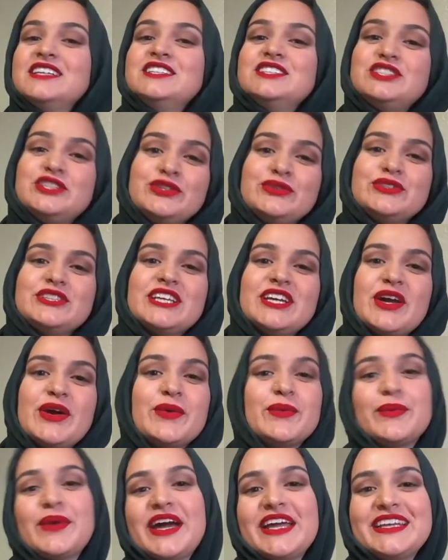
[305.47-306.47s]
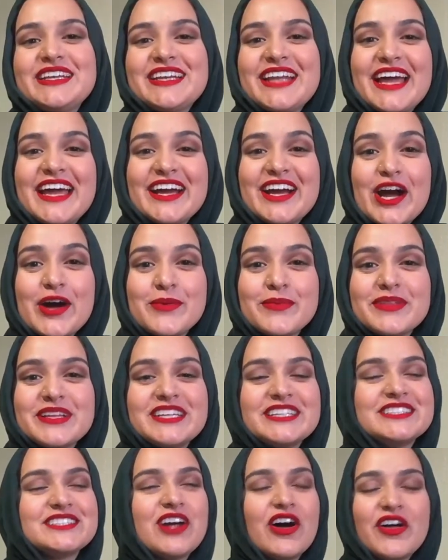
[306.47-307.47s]
shoot, why didn't I
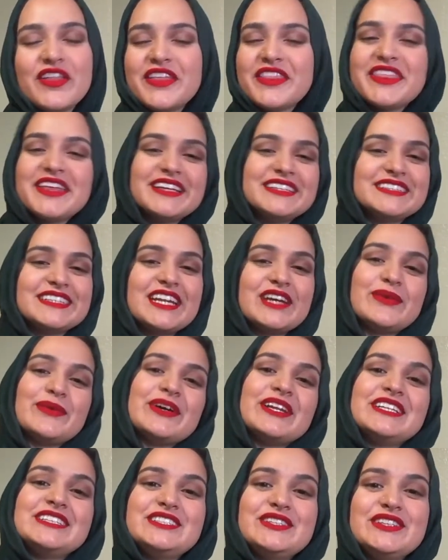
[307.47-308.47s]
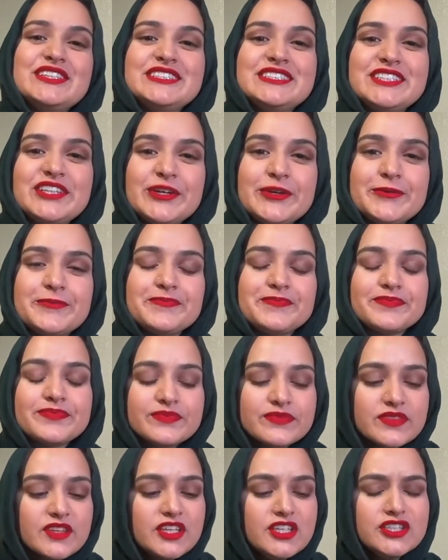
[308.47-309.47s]
accomplish all the things that I wanted to this year?
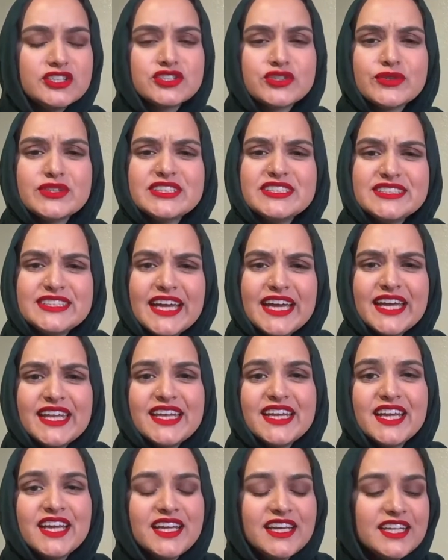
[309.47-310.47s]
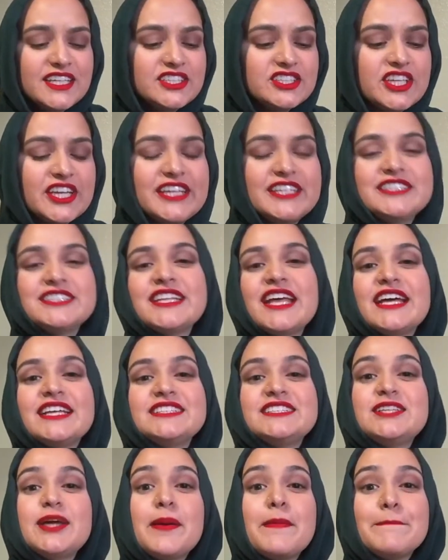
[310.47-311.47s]
So instead, change
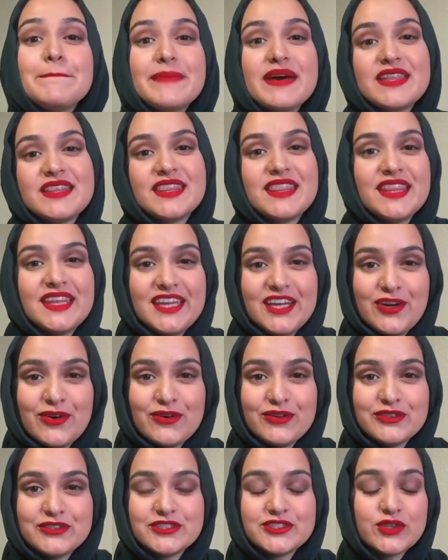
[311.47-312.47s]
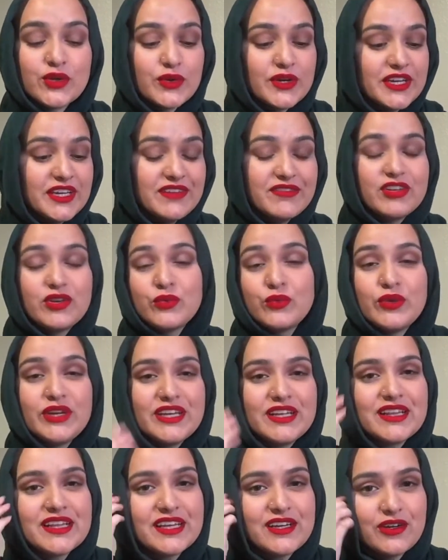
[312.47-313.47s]
that to monthly goals or even
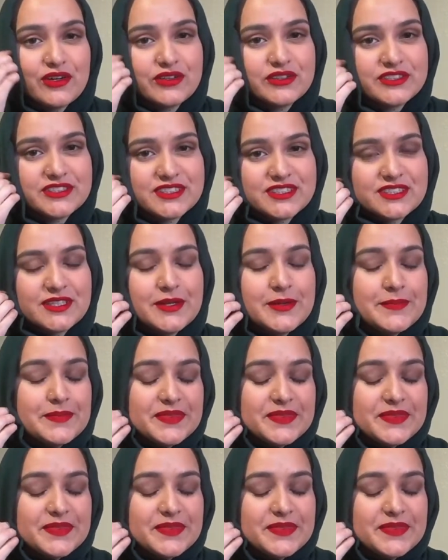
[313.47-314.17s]
weekly goals